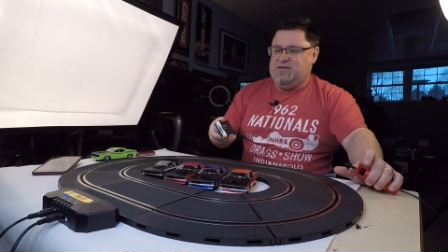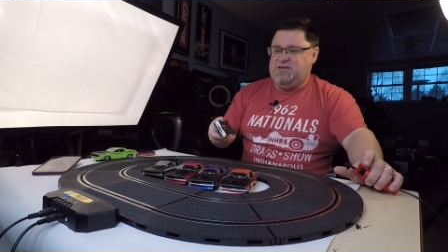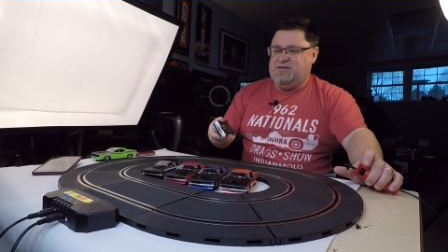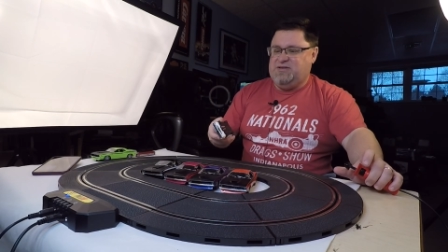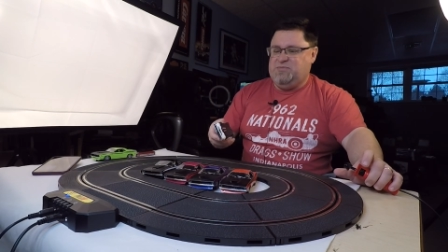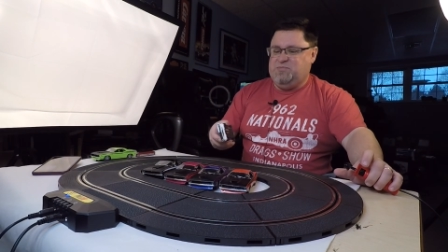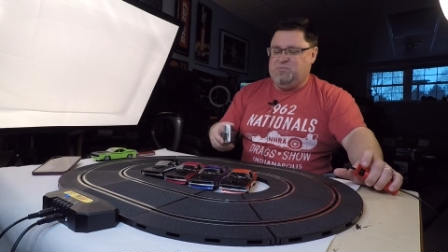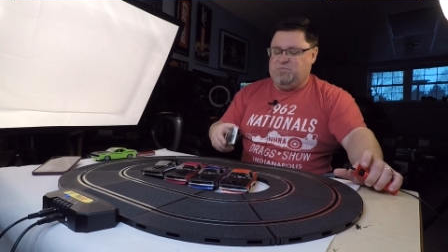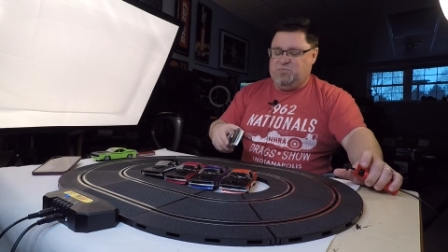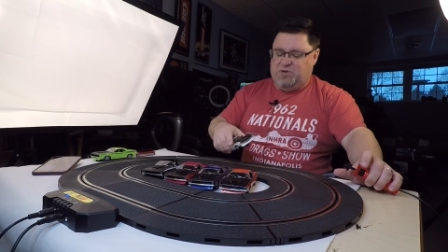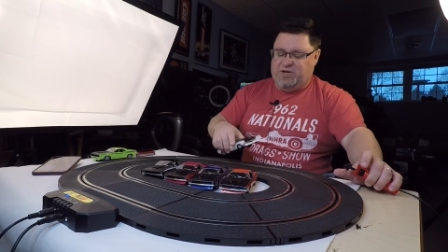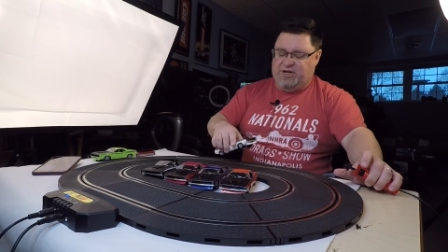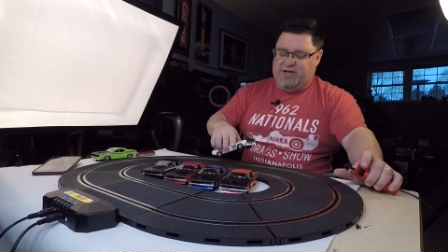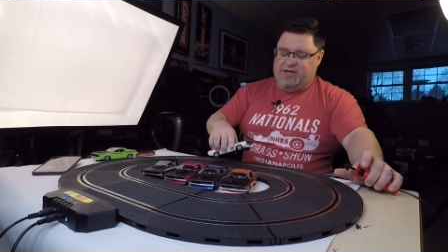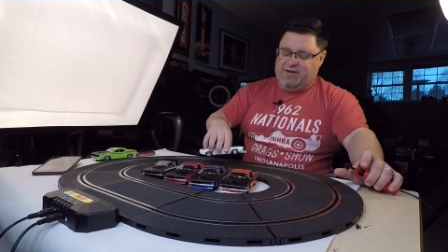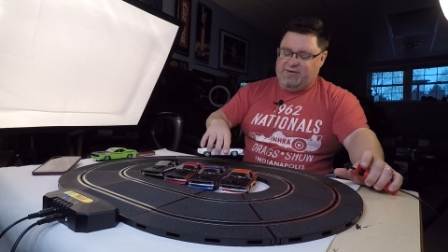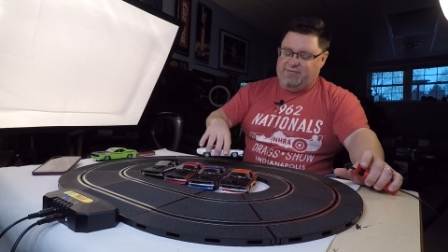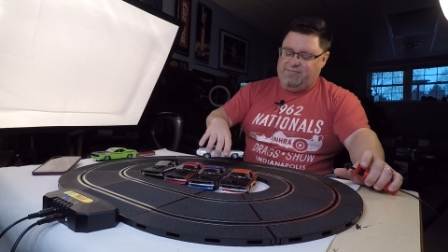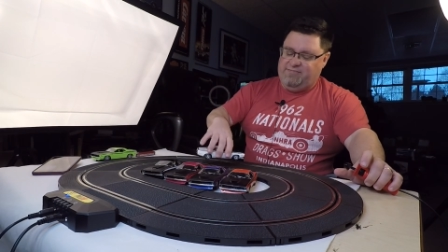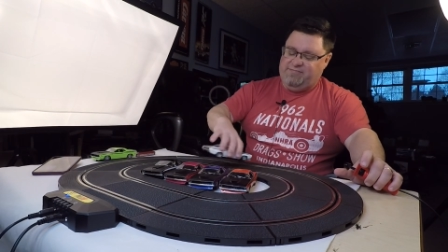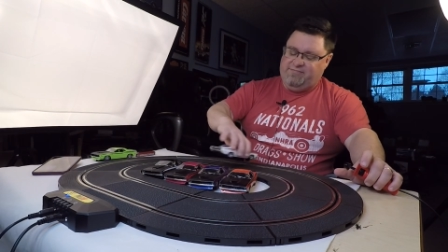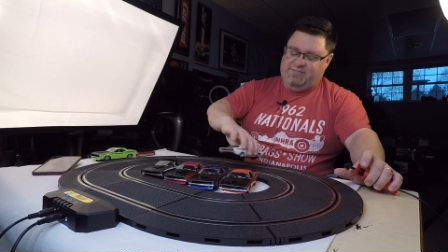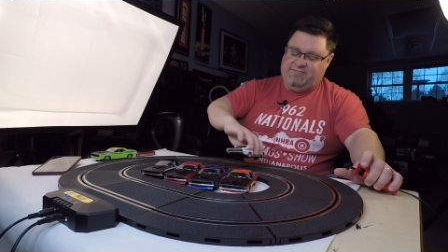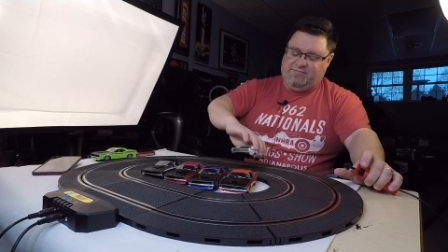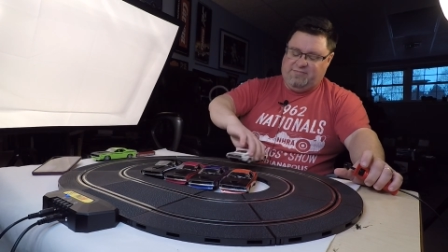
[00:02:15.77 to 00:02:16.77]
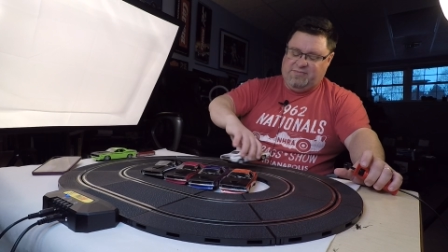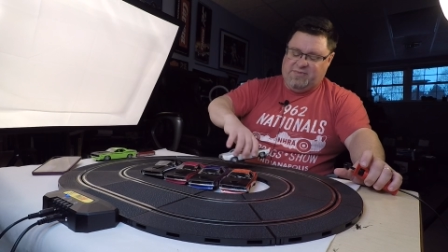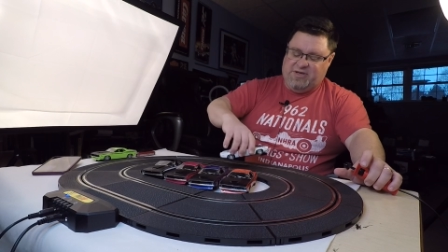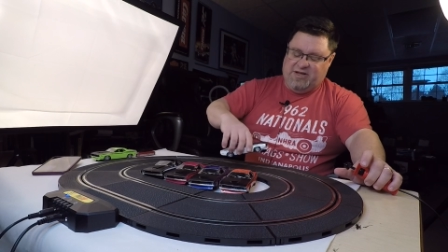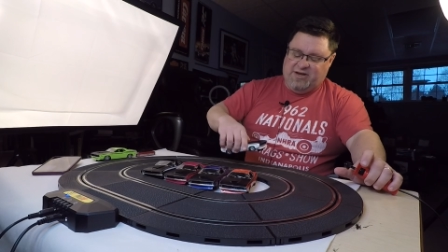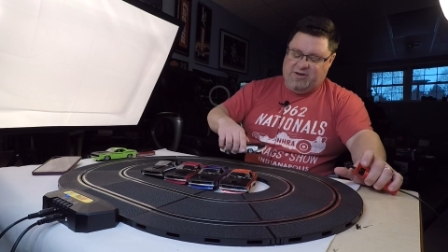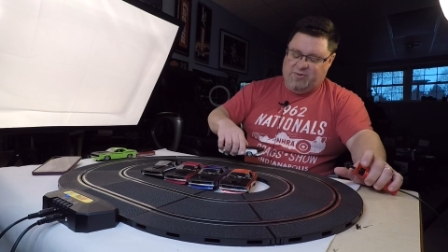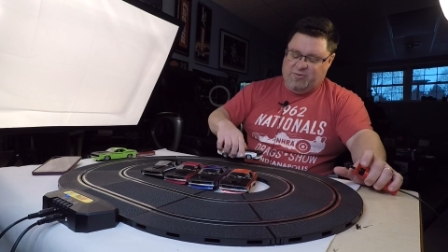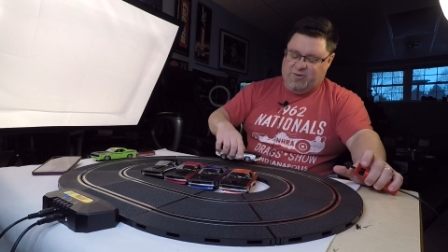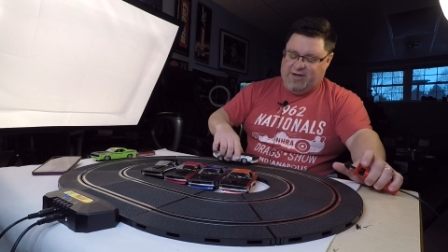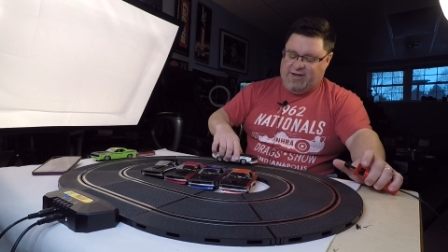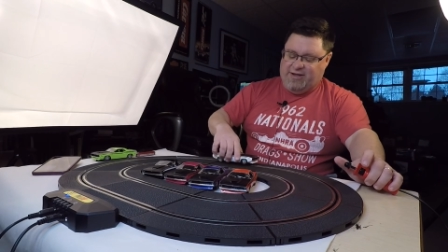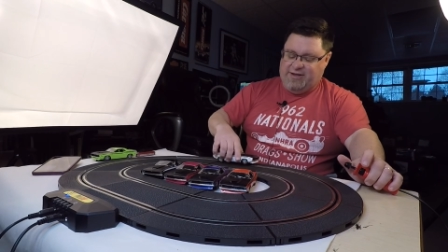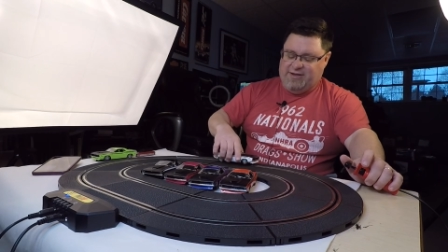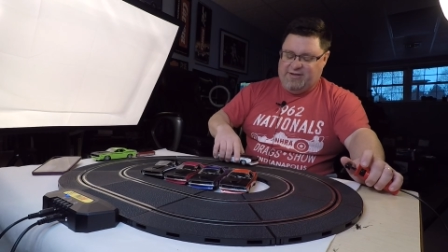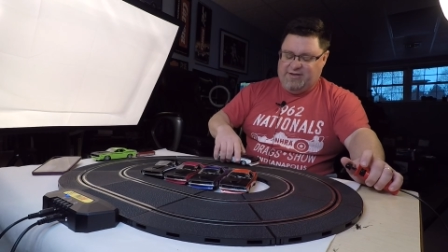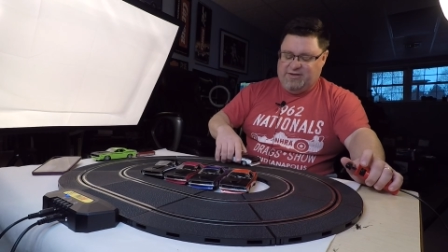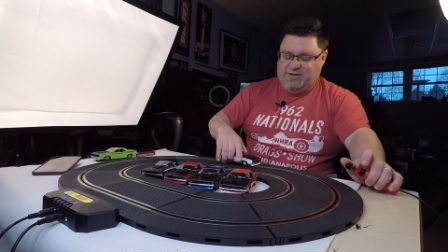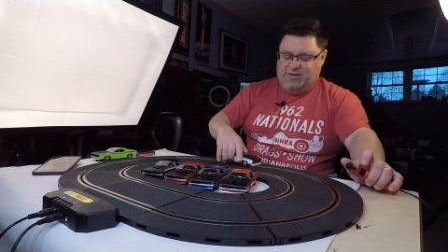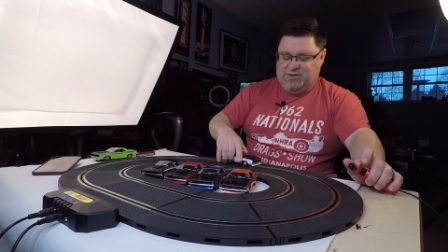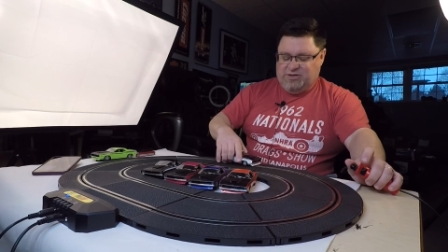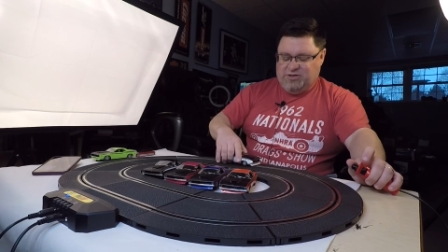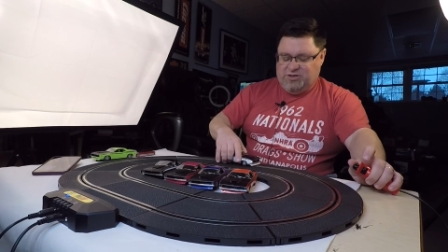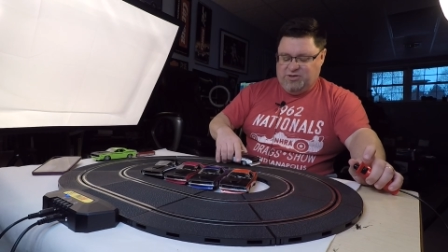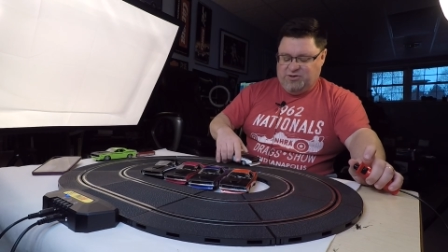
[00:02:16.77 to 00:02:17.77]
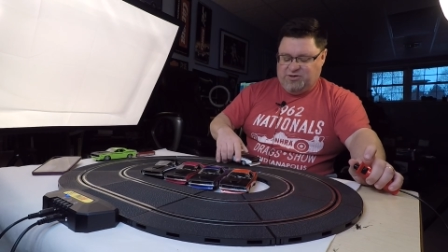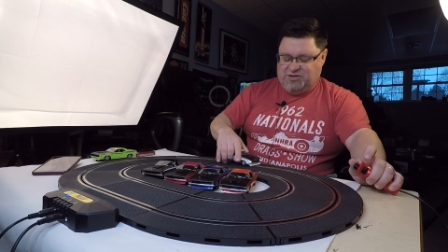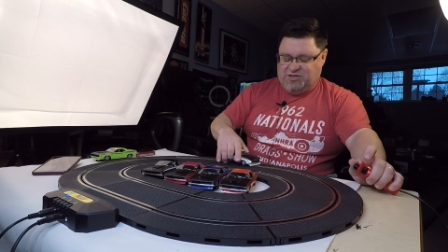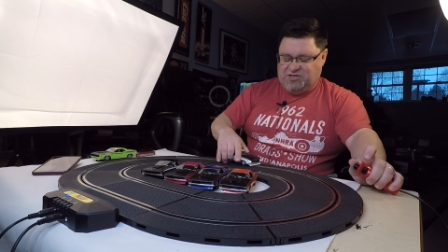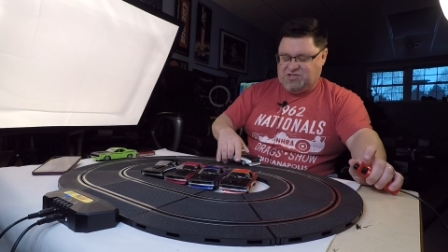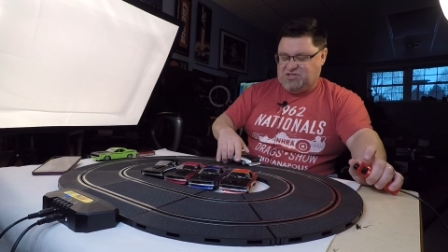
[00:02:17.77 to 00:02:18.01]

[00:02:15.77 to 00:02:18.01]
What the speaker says: But anyway, you can